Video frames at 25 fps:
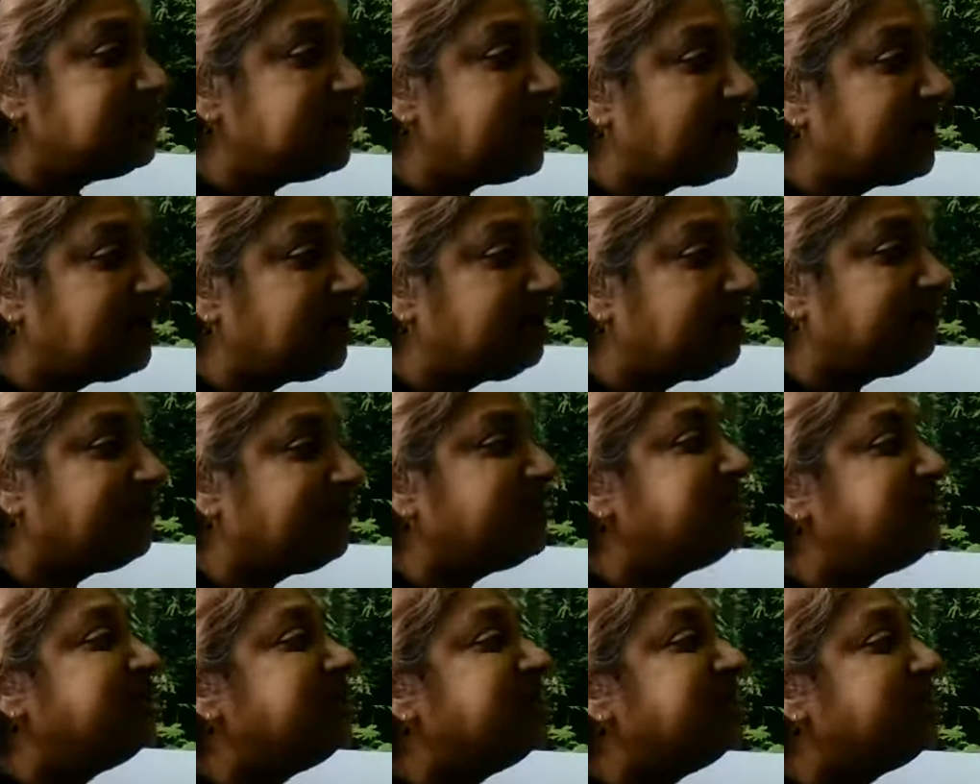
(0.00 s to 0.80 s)

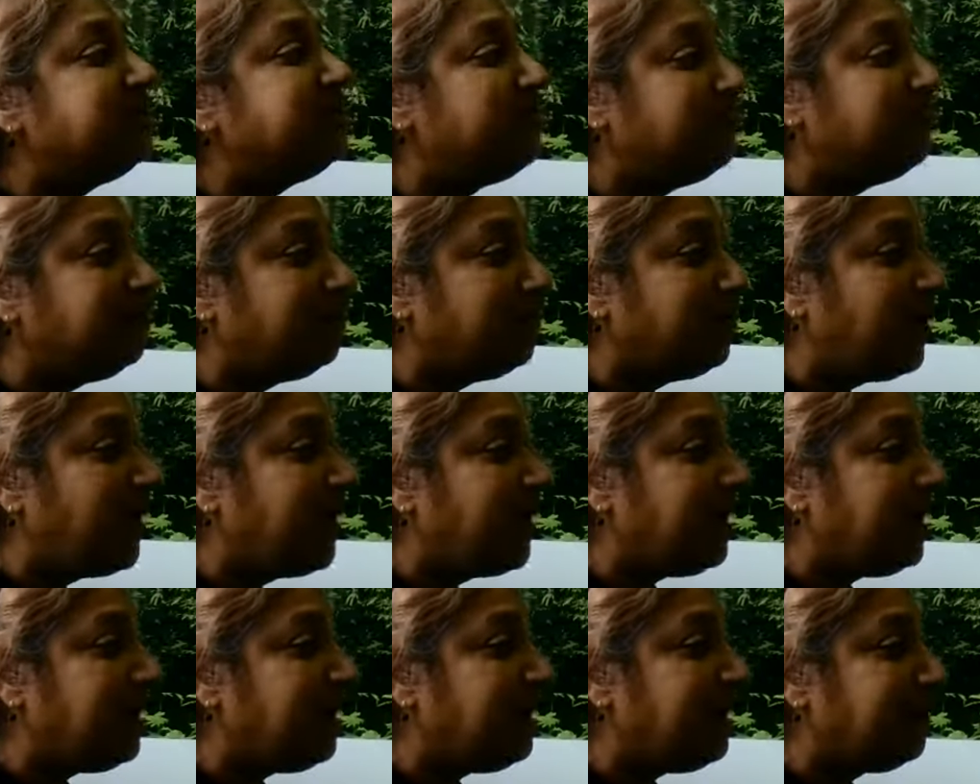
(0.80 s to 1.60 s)
sacrifice his own
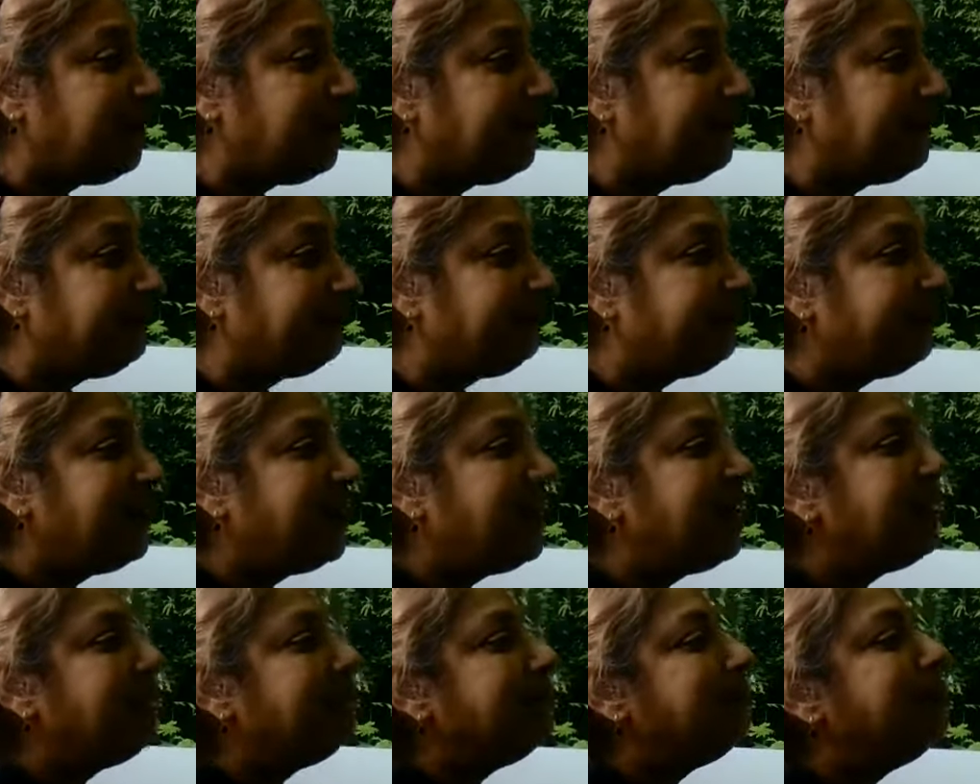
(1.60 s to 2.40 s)
way,
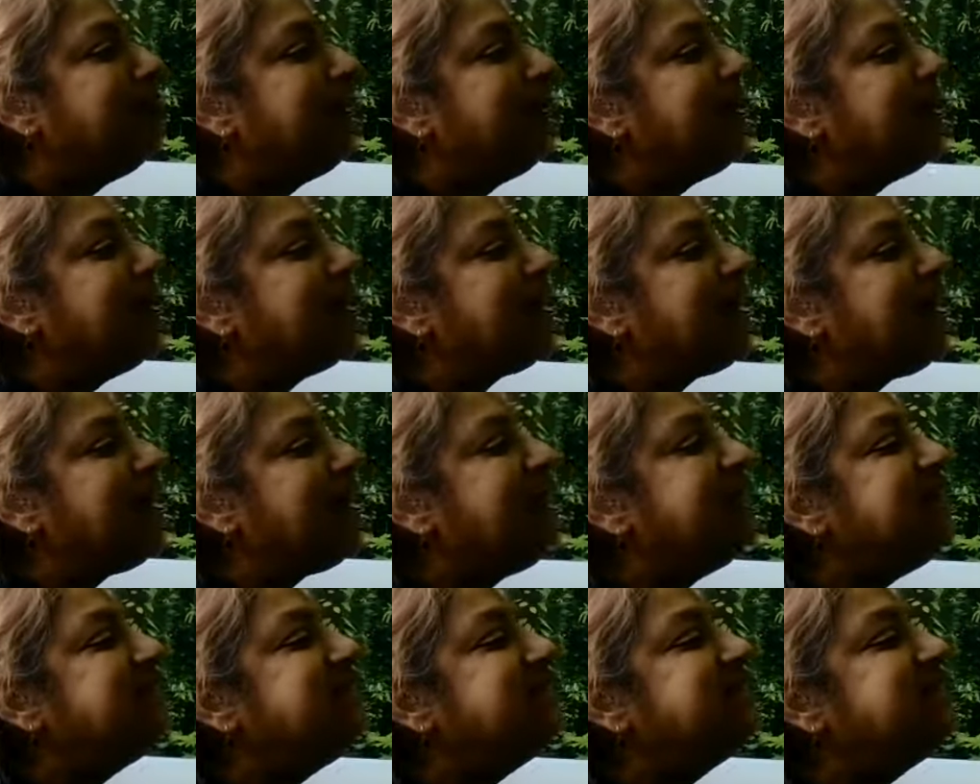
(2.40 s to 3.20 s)
but
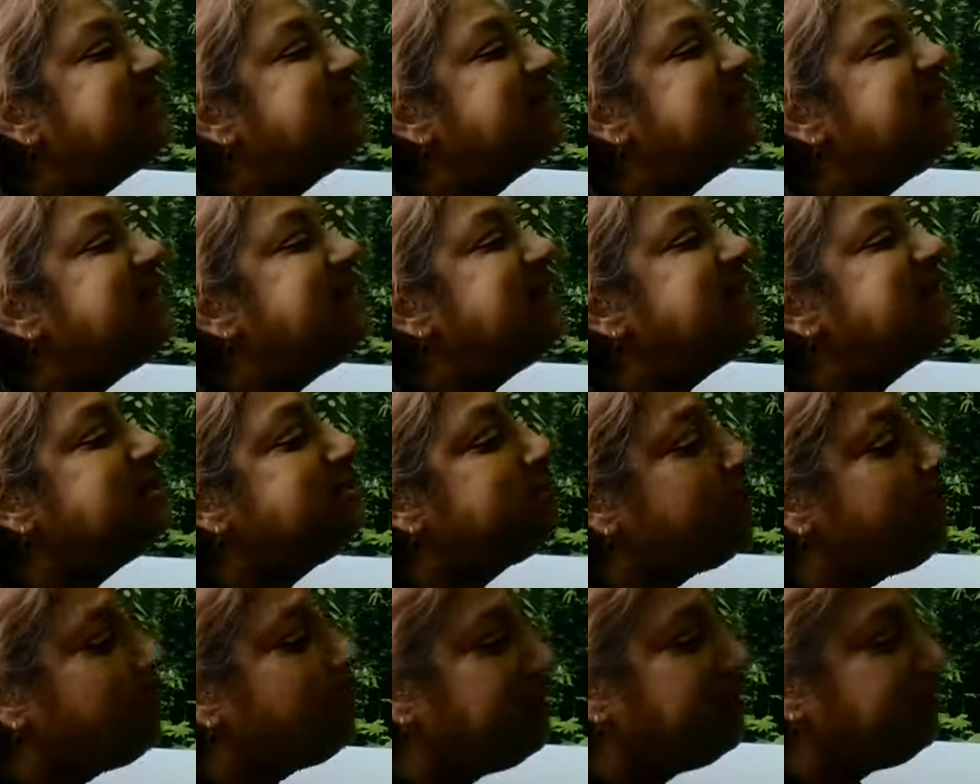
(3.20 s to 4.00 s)
I didn't see his
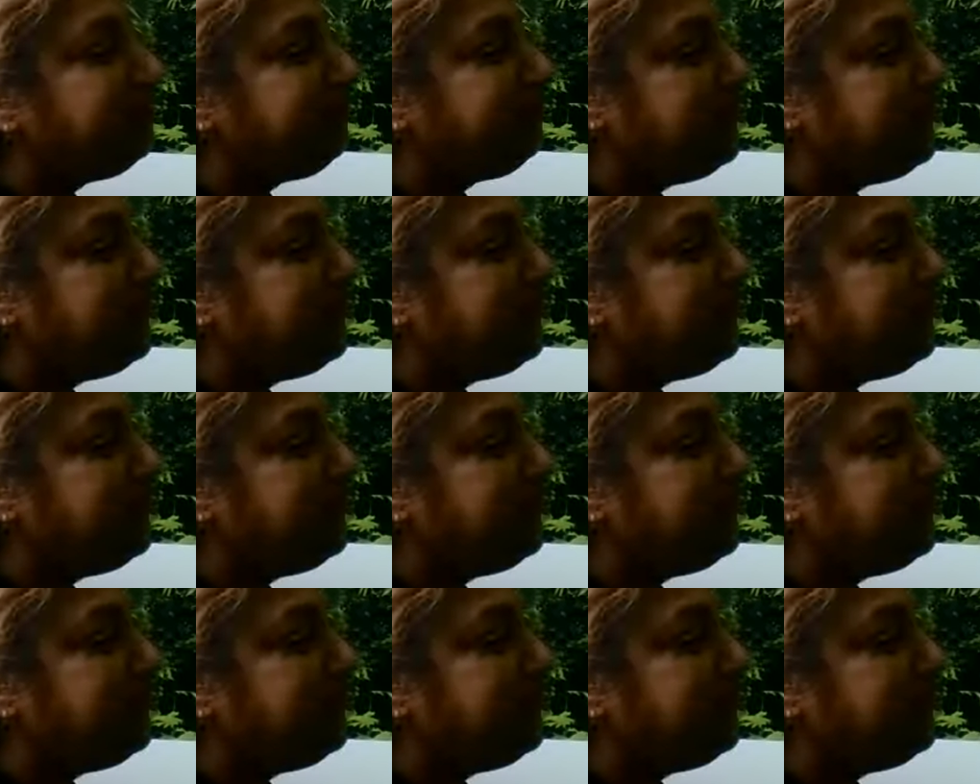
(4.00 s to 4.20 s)
point of